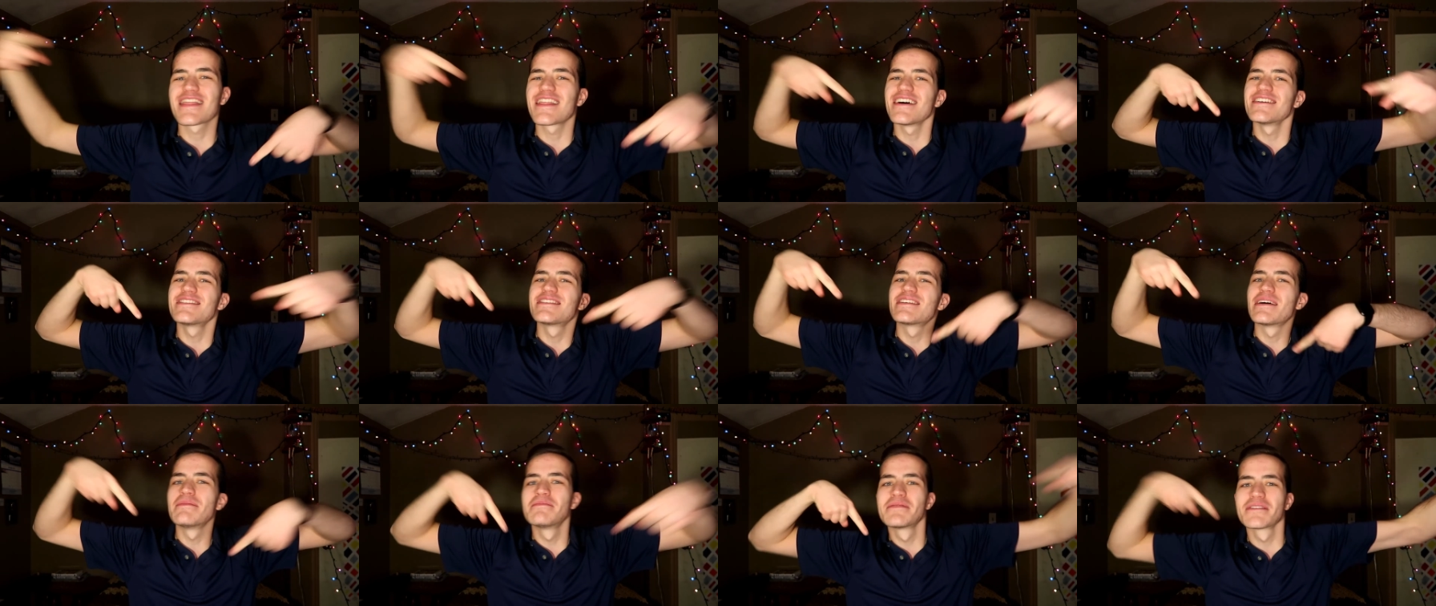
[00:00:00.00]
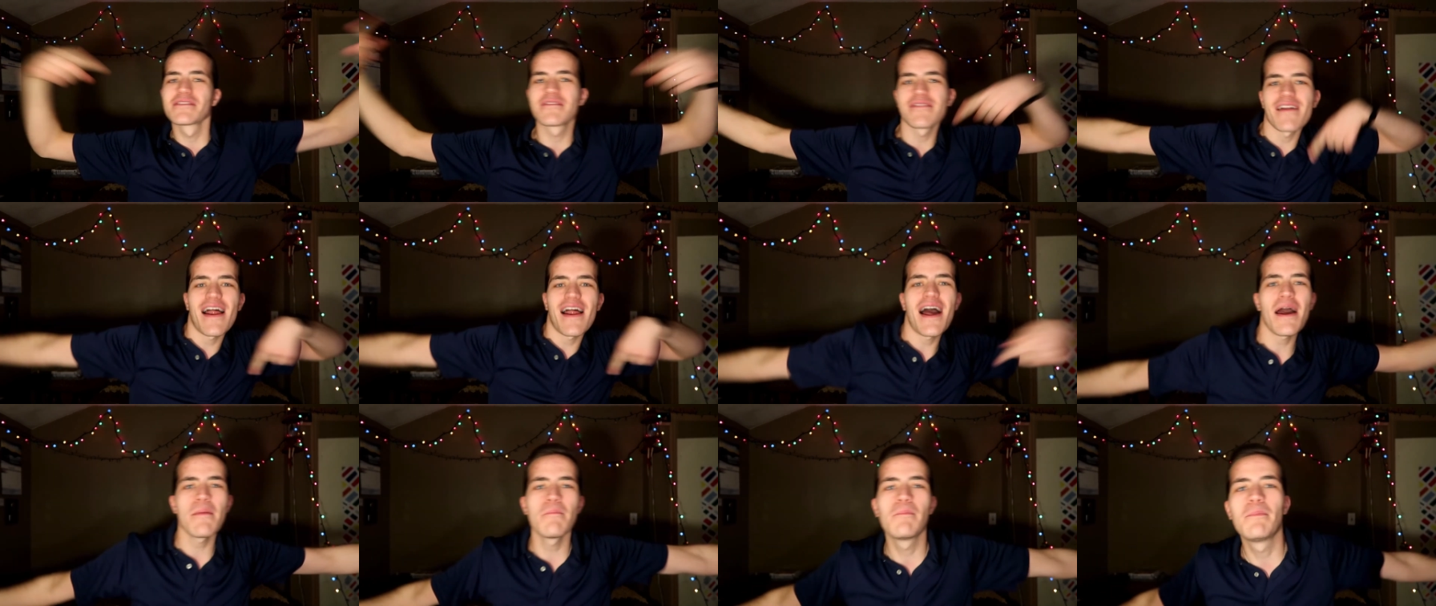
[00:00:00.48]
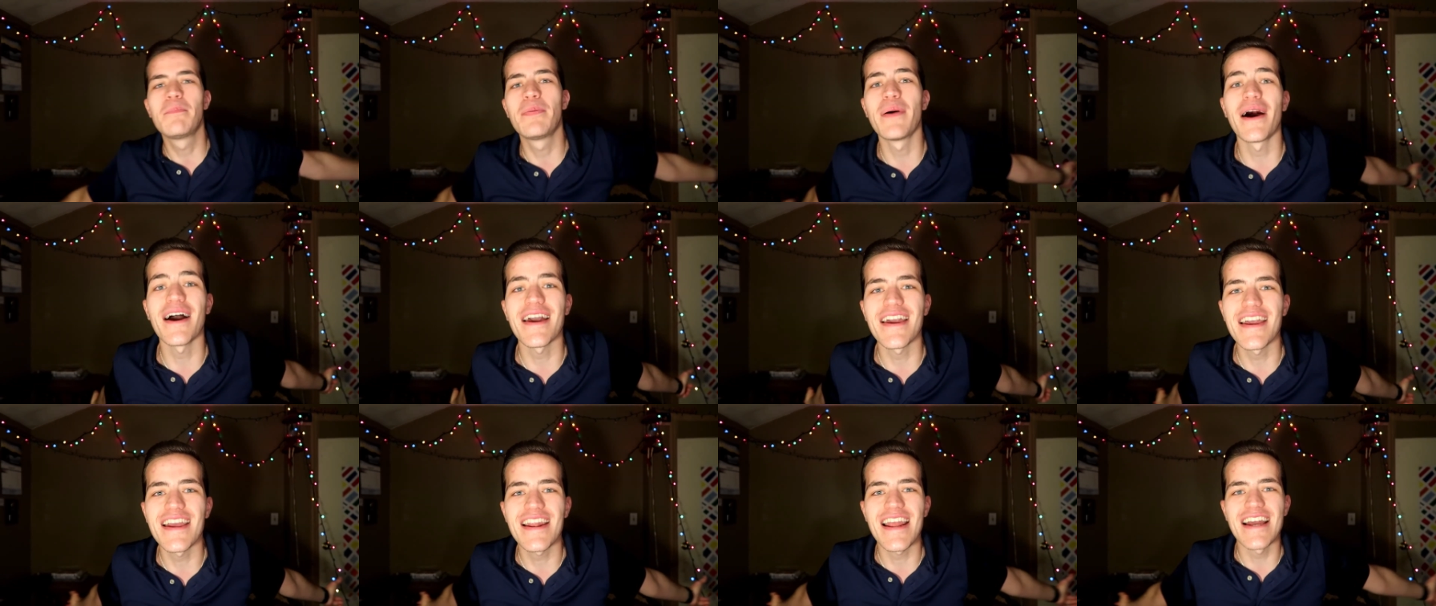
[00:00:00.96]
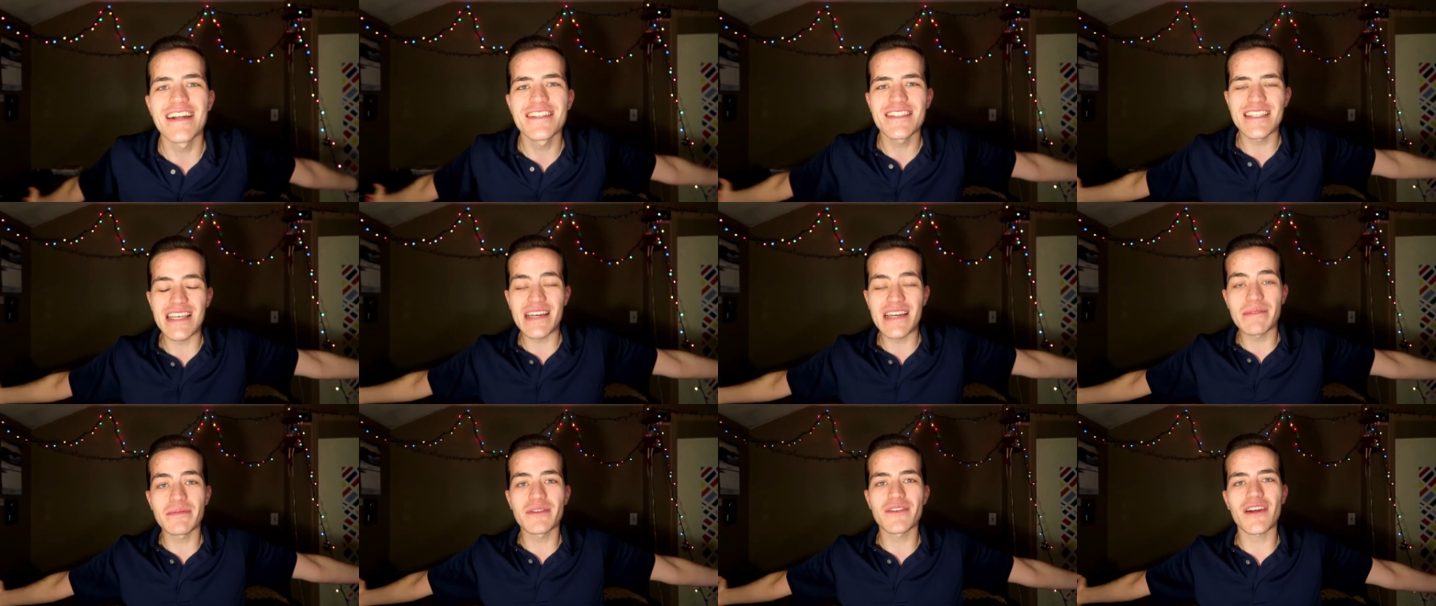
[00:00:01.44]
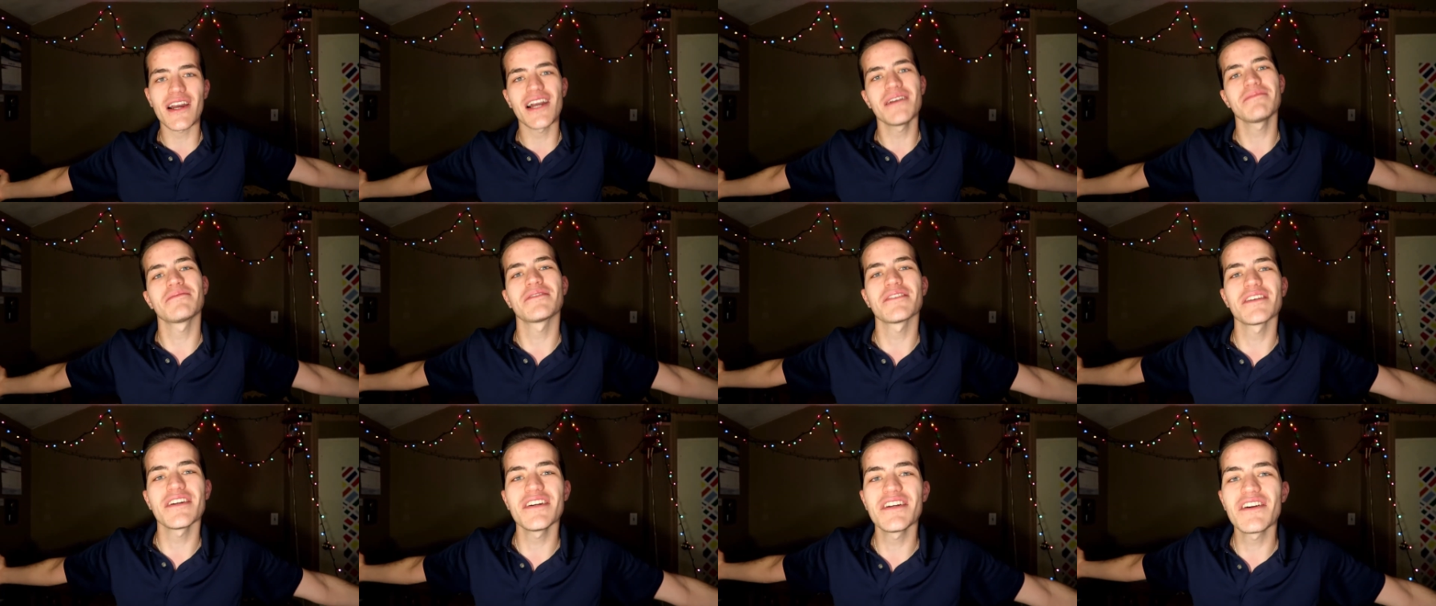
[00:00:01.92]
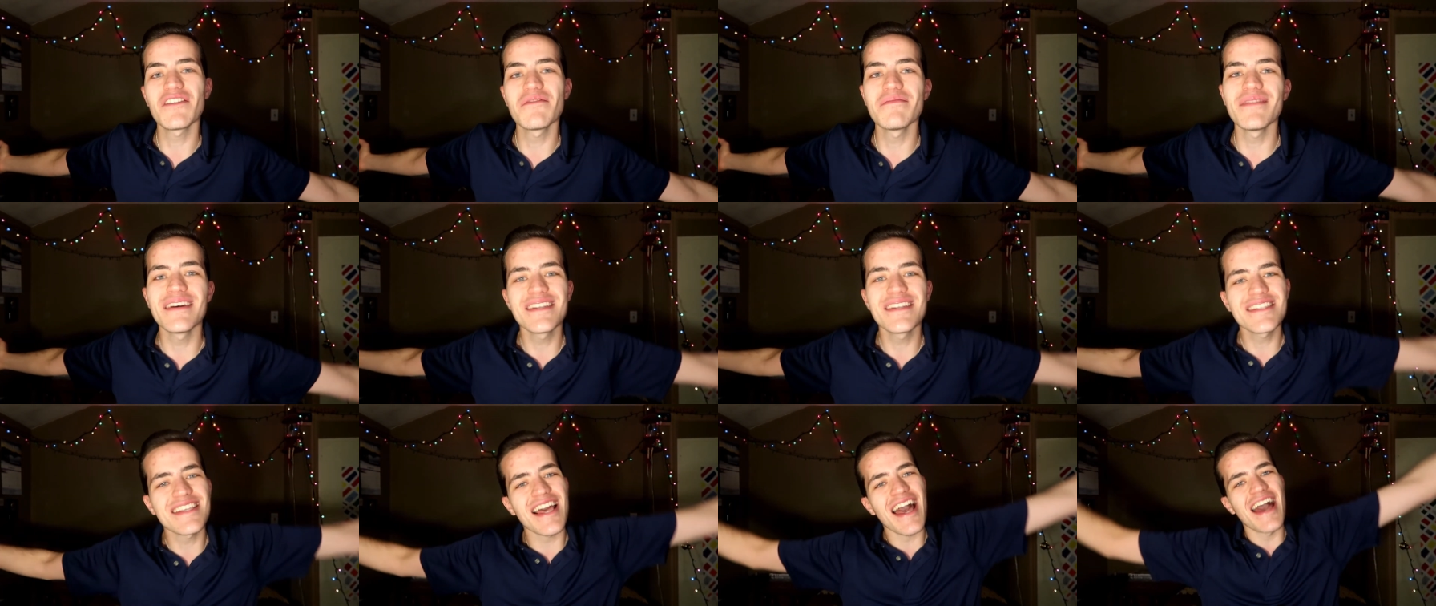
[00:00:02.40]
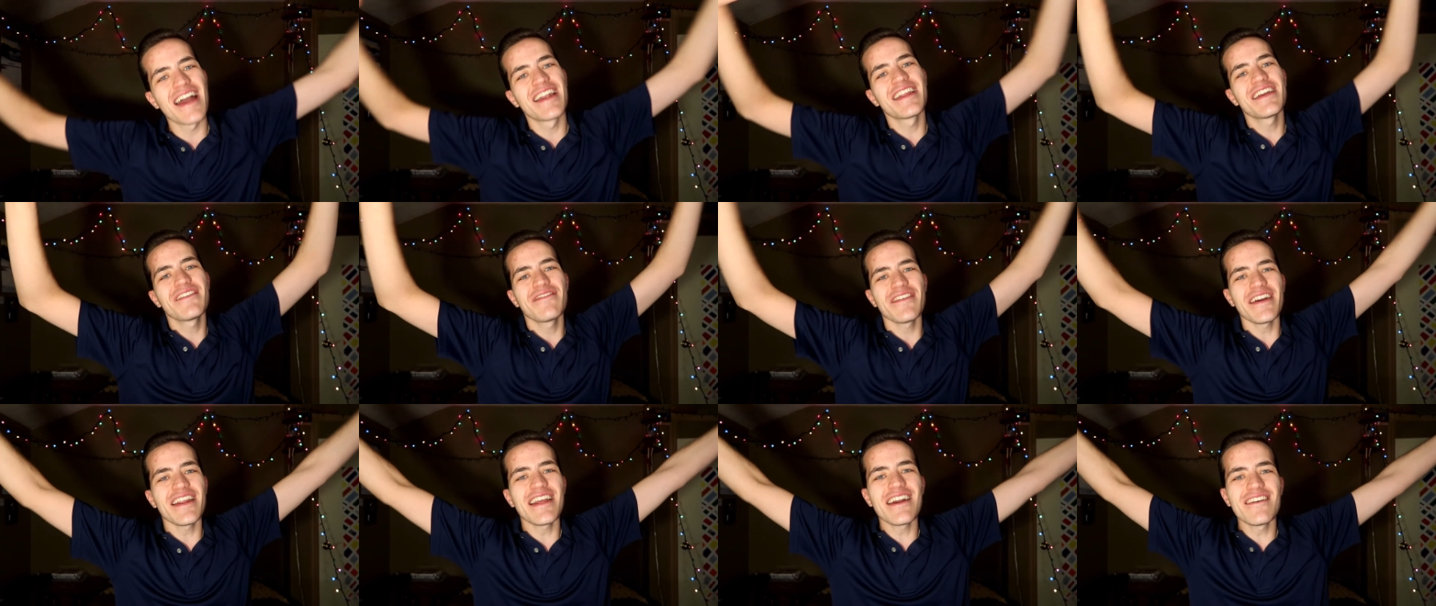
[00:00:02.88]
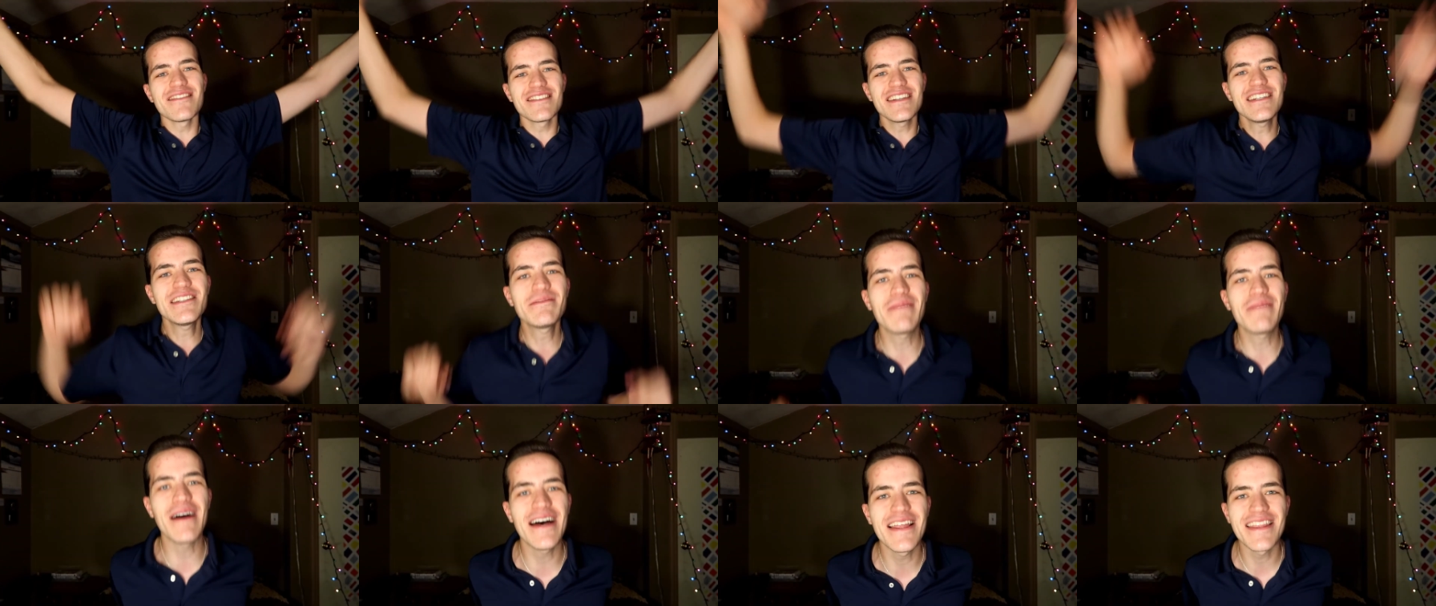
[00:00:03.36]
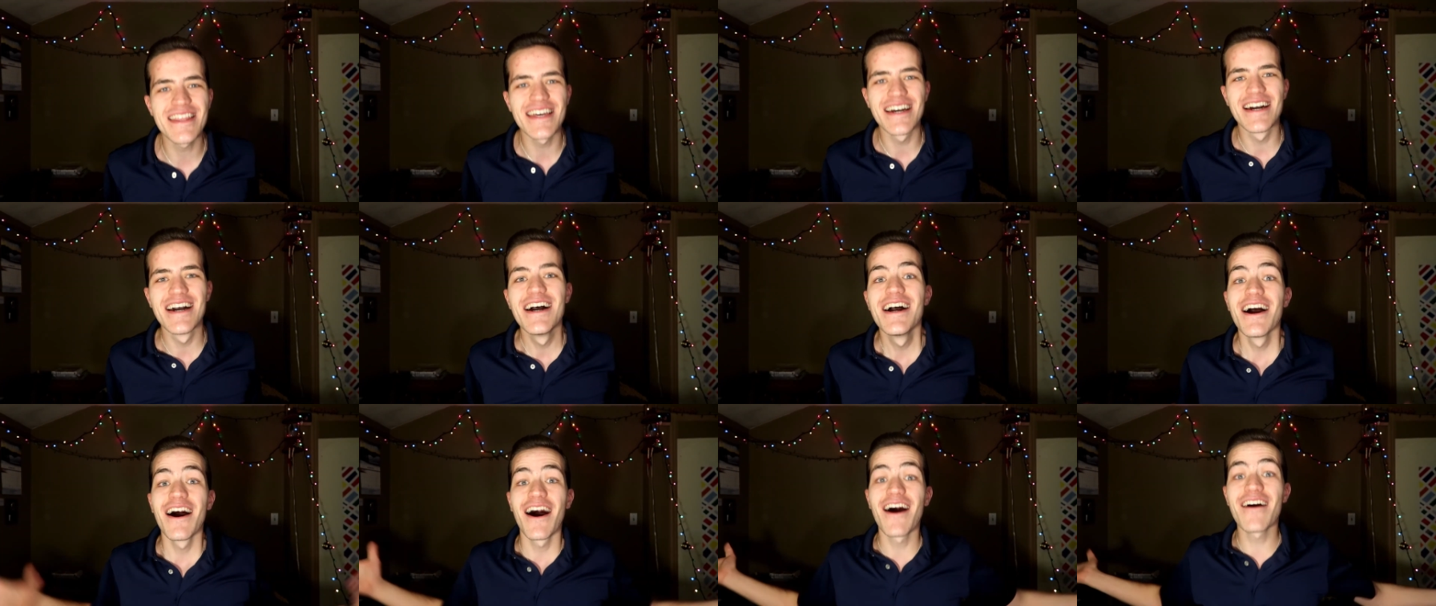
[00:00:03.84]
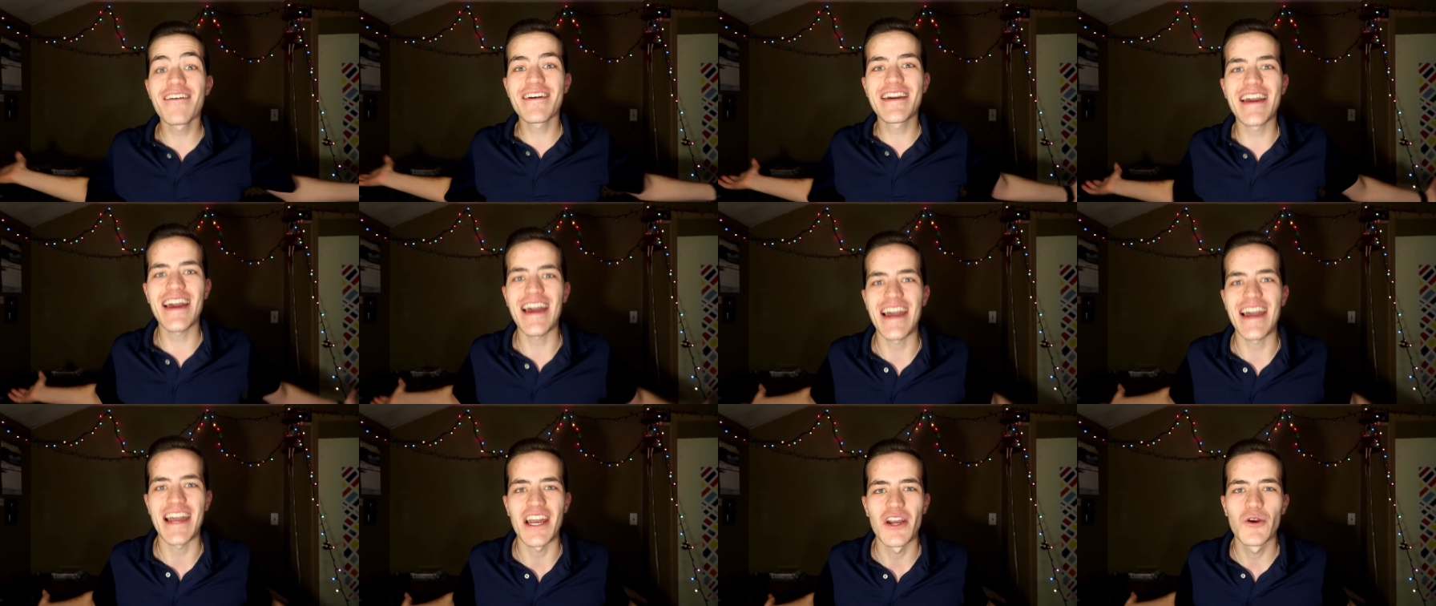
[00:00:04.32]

the subscribe button and subscribe so you don't miss any videos this month. Okay,